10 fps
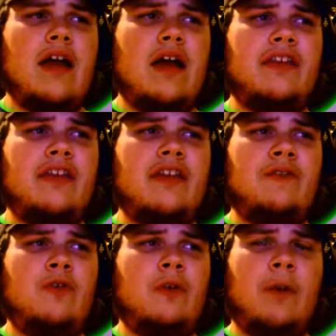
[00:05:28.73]

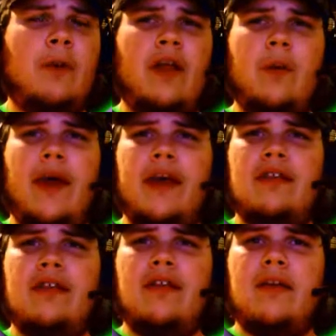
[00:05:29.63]
except for Poliwag
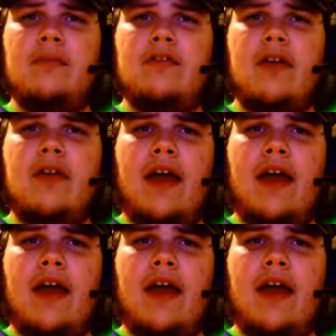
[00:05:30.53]
teams.